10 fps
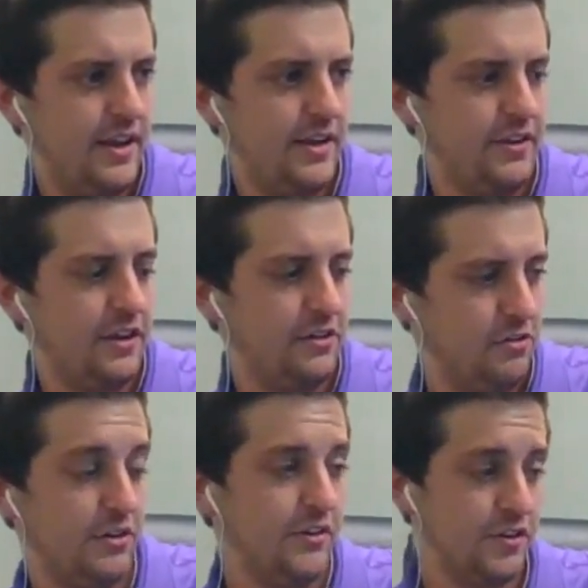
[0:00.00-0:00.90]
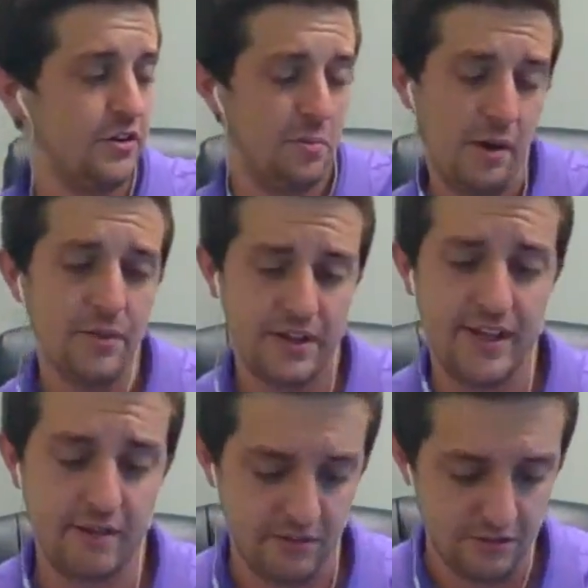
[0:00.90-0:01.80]
If you do a public
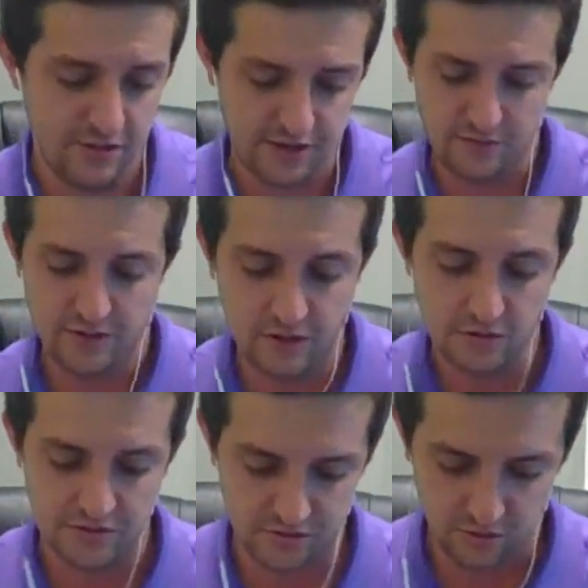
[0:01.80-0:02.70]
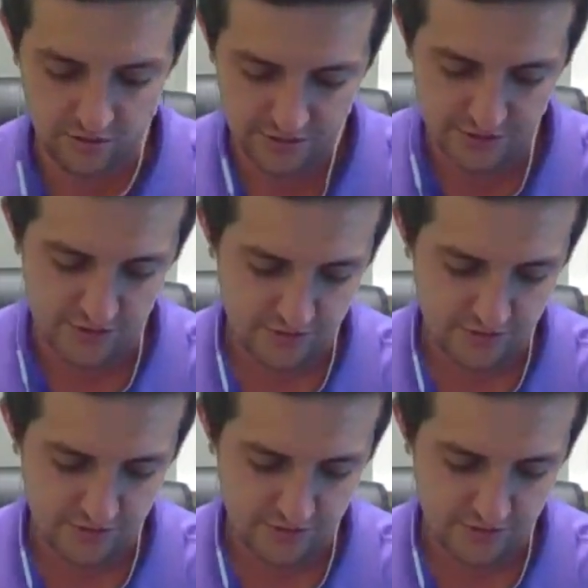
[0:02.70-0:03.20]
key when you're trying to do a cold storage,